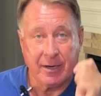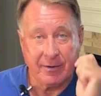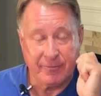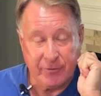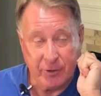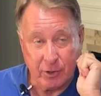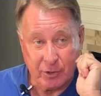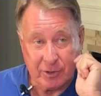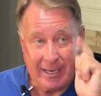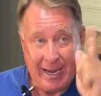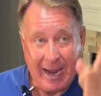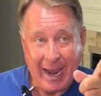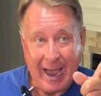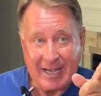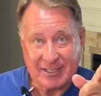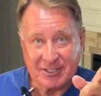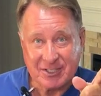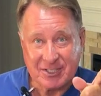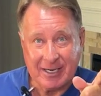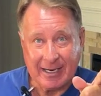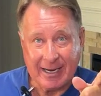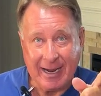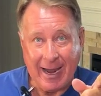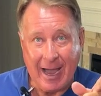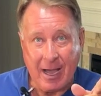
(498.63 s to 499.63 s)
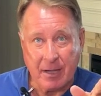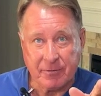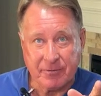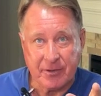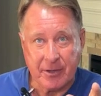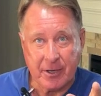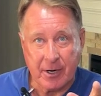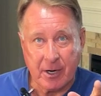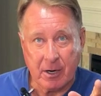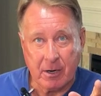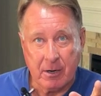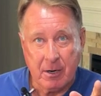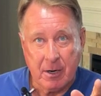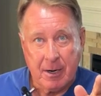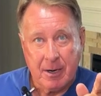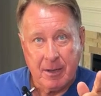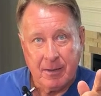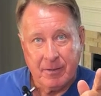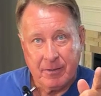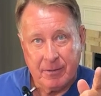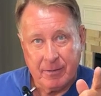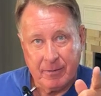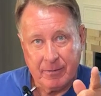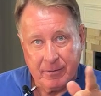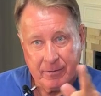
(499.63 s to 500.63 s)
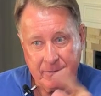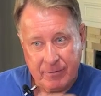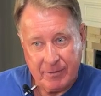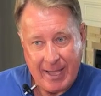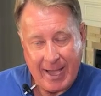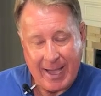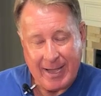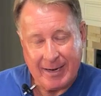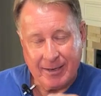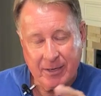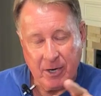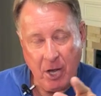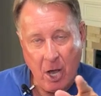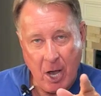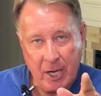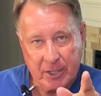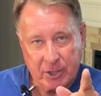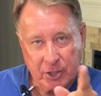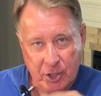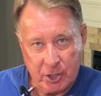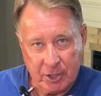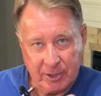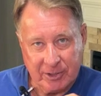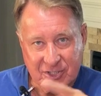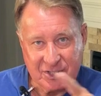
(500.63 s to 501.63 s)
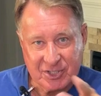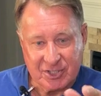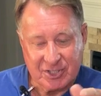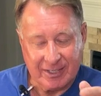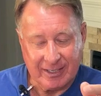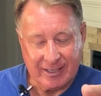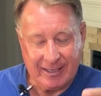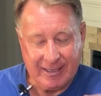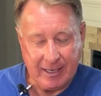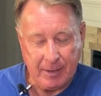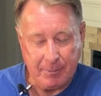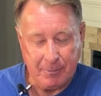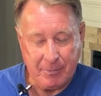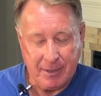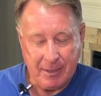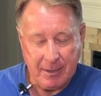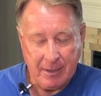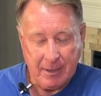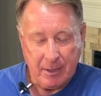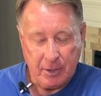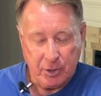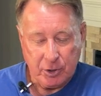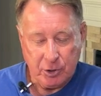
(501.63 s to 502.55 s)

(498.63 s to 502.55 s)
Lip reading: If you're casting out there, that knot could slip.